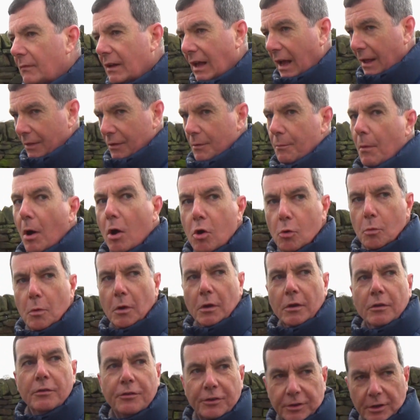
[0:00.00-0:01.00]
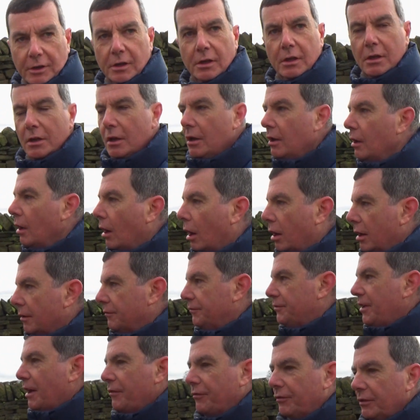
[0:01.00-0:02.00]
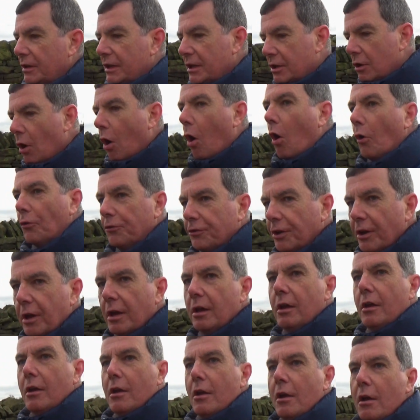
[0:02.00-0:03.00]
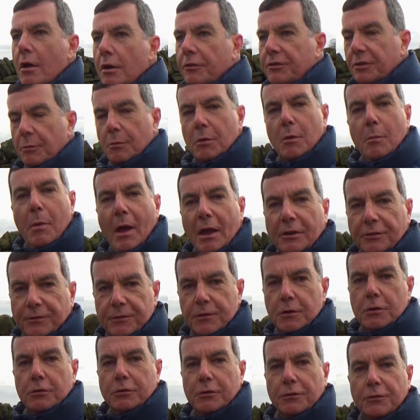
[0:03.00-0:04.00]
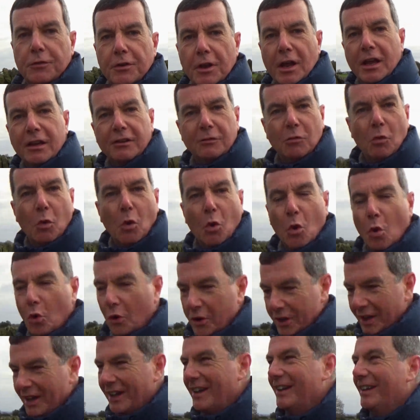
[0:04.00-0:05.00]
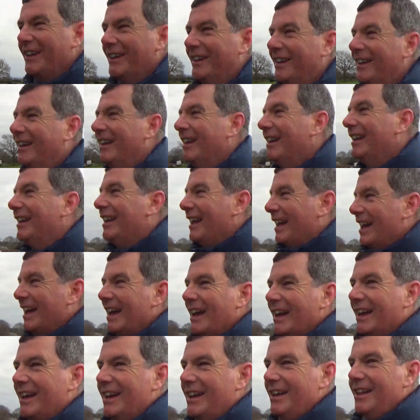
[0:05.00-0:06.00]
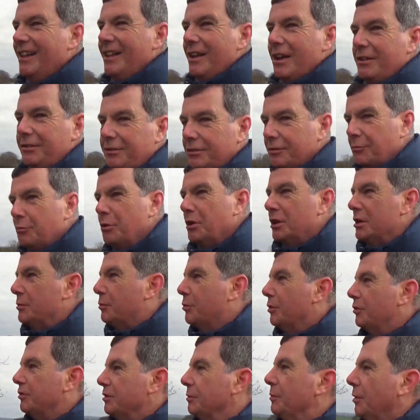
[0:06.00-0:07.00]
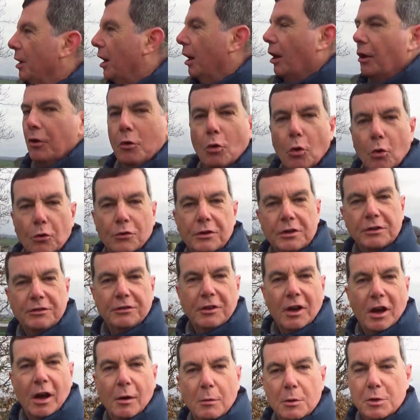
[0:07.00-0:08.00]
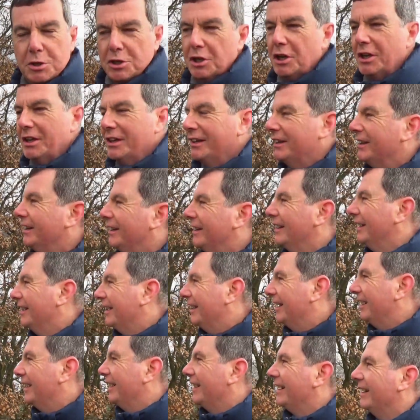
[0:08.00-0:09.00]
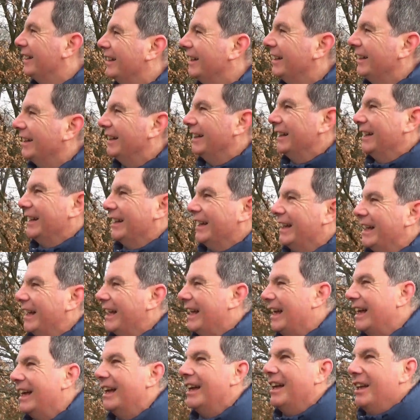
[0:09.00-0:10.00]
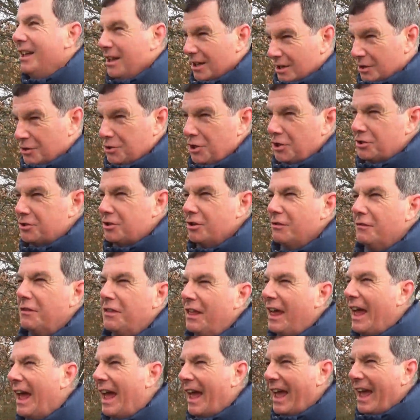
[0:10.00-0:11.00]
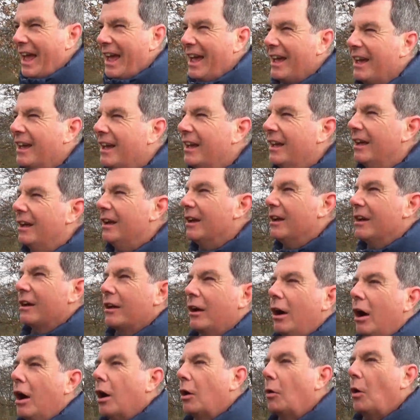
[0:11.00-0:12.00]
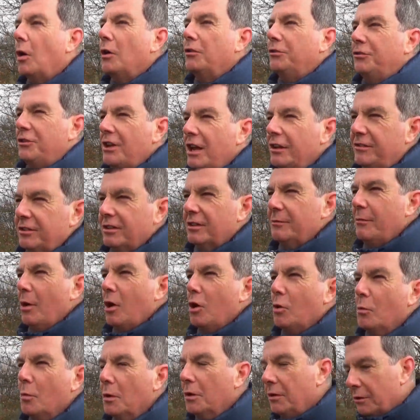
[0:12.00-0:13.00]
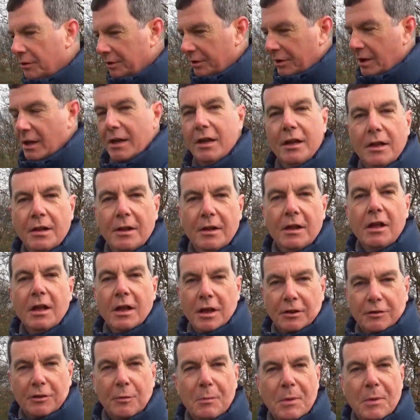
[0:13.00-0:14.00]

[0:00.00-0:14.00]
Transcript: at the moment I have definitely got some of the best views of today's walk. Yeah. This is a really pretty part of North East Derbyshire. Yeah. And just over there, can't quite see it at the moment, is the